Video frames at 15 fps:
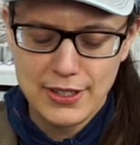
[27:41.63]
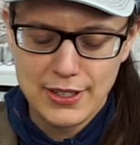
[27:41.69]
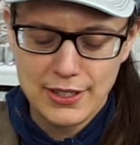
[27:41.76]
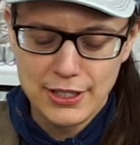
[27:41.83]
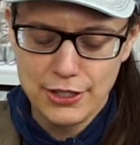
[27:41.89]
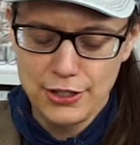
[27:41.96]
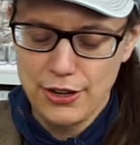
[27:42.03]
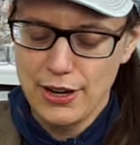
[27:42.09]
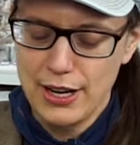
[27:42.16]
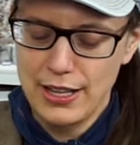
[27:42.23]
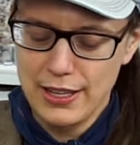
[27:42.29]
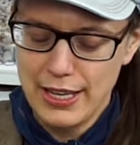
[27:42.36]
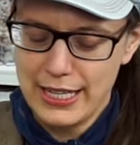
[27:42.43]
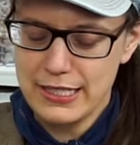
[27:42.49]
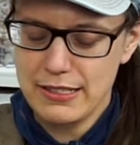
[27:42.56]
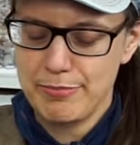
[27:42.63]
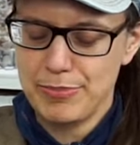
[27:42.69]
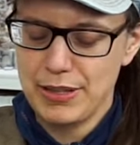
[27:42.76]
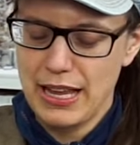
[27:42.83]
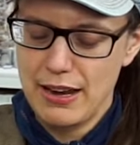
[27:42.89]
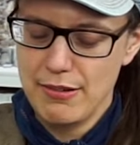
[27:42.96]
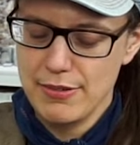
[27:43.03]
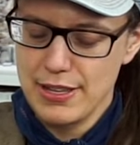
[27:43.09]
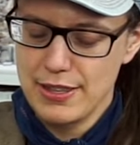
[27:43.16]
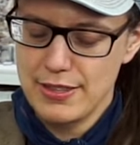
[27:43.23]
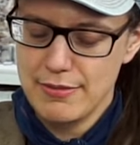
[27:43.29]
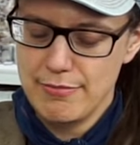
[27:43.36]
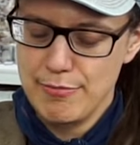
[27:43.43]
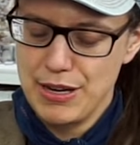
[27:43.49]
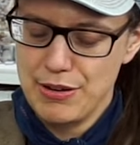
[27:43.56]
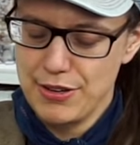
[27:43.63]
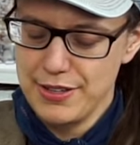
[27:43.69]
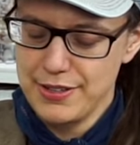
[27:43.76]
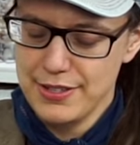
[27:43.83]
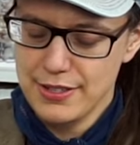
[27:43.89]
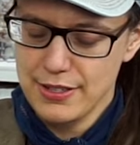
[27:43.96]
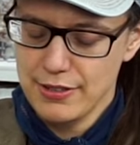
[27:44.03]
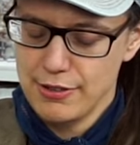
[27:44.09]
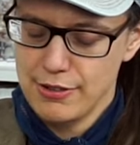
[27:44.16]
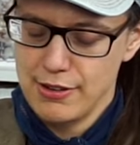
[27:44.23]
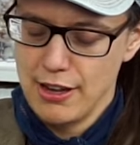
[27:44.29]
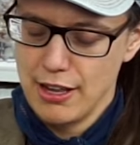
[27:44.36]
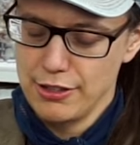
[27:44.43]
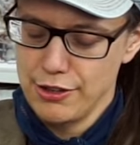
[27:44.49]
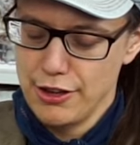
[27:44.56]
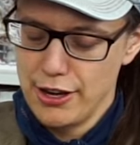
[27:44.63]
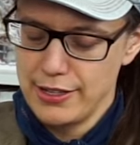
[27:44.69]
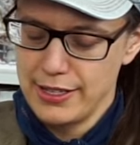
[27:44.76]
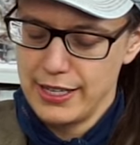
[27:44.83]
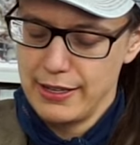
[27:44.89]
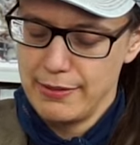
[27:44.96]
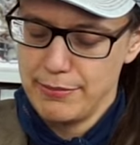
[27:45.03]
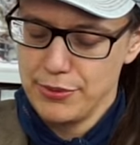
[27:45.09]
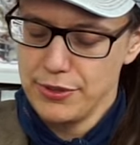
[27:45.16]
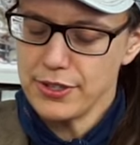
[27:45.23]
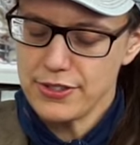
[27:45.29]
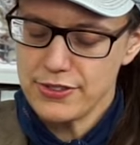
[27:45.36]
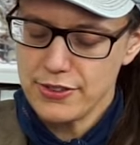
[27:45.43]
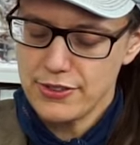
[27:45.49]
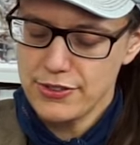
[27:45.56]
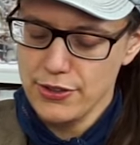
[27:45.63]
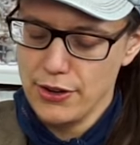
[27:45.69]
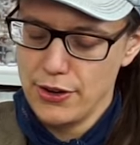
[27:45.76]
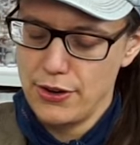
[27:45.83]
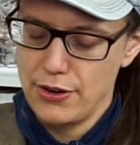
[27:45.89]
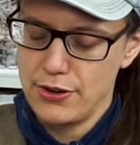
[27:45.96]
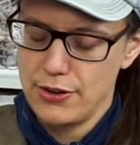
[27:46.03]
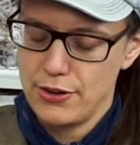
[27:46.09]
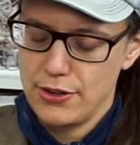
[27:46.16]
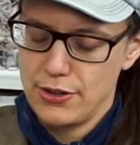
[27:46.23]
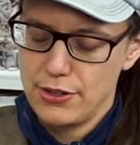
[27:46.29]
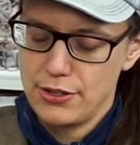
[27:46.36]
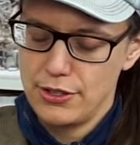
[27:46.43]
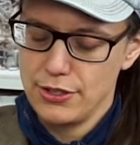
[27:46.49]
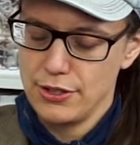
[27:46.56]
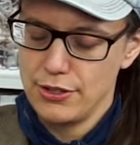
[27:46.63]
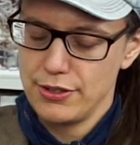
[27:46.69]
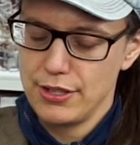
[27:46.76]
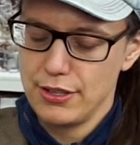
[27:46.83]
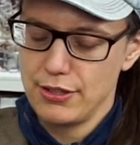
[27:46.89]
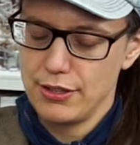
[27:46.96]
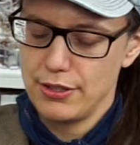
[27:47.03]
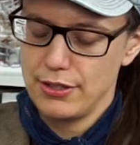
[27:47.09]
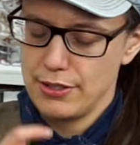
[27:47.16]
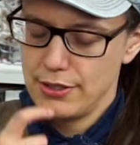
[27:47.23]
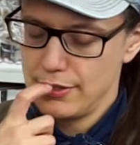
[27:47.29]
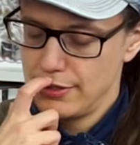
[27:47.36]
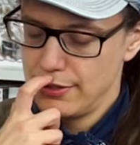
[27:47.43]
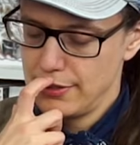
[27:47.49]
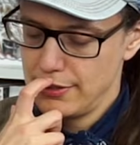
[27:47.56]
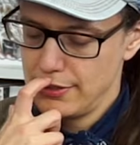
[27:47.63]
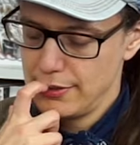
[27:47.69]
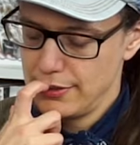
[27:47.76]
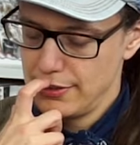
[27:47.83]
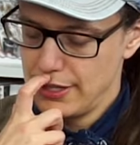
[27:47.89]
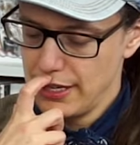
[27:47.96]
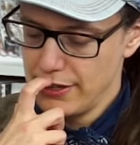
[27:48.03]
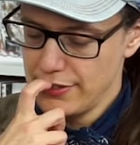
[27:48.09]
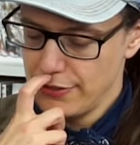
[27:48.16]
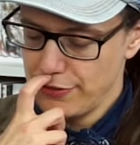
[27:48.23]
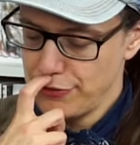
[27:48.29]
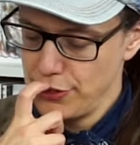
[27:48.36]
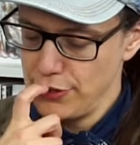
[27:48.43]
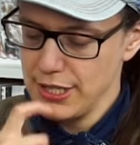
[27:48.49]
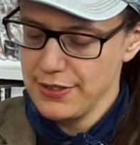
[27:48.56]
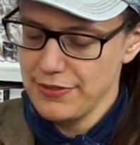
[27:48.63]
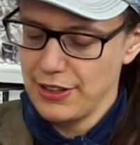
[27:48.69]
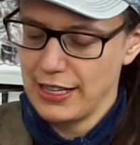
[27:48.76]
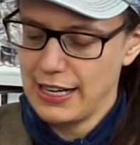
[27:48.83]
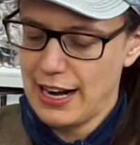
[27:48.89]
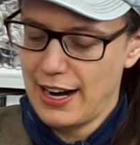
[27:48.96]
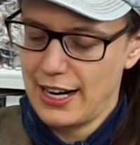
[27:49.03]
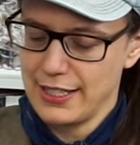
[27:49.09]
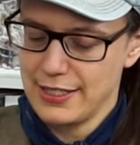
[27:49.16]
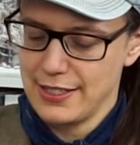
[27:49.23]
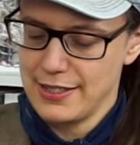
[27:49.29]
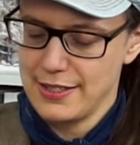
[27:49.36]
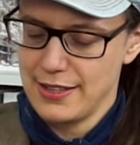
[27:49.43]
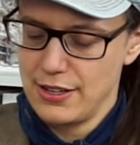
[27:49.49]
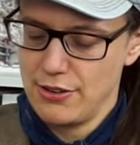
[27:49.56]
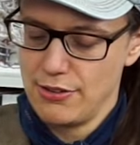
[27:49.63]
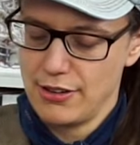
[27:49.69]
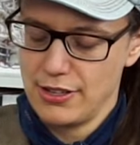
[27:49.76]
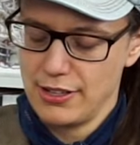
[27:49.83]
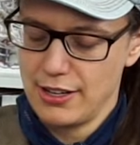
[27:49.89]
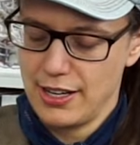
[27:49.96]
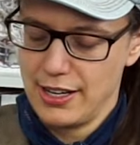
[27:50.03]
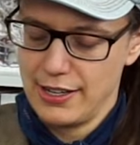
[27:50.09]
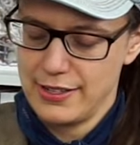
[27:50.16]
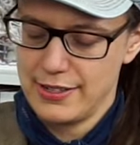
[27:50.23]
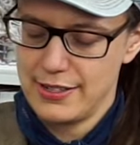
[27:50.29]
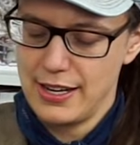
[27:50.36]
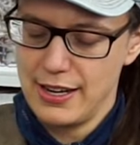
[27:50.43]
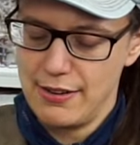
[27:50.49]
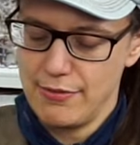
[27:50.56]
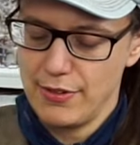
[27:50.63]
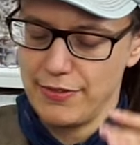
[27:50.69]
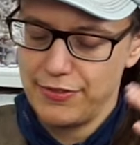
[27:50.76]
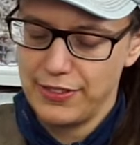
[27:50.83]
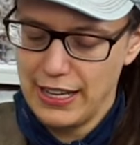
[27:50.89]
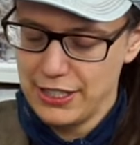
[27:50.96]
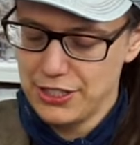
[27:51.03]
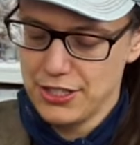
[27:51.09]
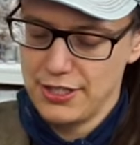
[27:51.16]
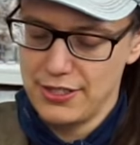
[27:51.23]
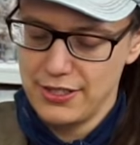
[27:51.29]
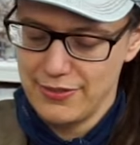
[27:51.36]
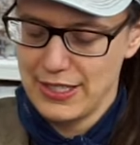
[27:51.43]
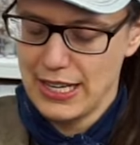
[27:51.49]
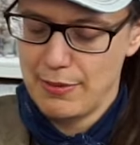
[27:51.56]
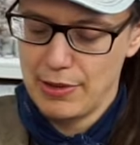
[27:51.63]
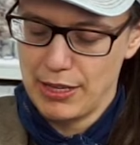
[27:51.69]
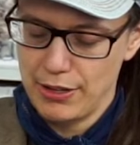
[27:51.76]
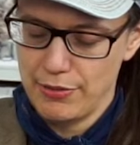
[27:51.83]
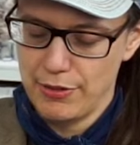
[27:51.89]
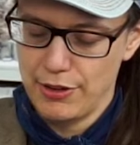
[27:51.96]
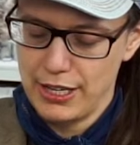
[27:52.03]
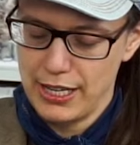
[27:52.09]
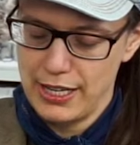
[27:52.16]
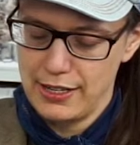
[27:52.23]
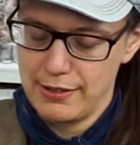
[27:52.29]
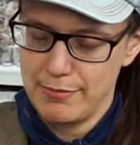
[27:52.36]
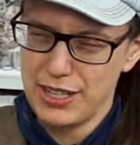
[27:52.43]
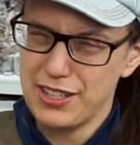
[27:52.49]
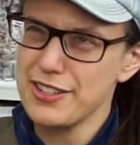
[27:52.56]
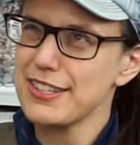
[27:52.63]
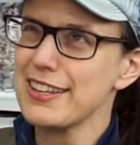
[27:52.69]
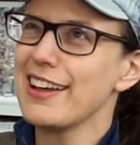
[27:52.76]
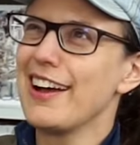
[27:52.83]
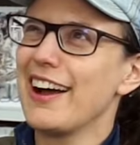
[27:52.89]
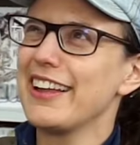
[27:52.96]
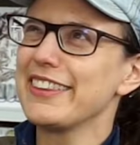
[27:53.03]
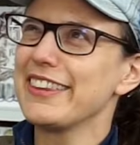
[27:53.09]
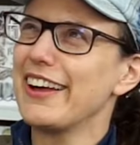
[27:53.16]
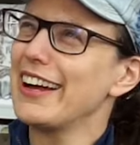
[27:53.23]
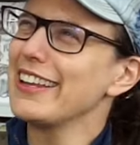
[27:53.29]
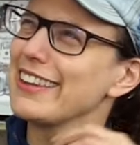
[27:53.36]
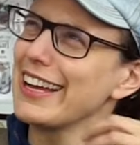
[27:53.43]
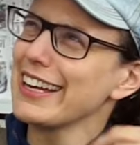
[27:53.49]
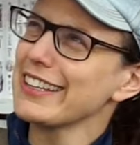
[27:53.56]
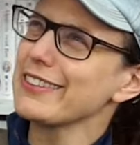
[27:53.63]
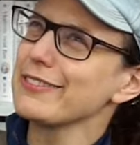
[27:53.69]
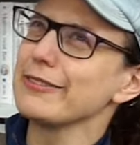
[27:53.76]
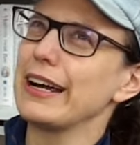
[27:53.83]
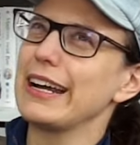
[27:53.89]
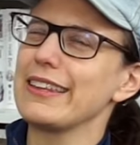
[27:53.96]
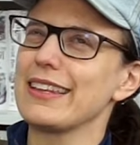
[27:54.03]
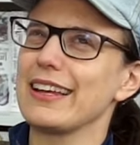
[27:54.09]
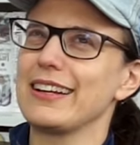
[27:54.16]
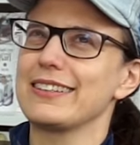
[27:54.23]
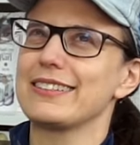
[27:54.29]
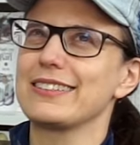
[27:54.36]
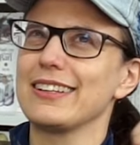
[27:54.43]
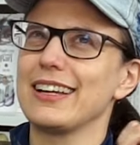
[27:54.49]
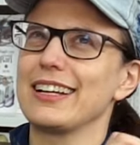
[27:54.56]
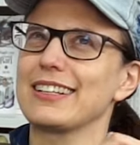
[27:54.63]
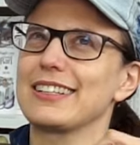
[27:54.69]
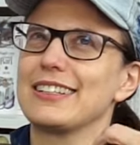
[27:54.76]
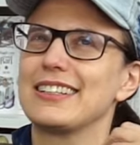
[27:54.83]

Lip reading: know, I like to play with mirrors a lot in books. So, you know, there's a few different characters that you can kind of see reflections of Damon and Laurent in, because I like the way that it's like,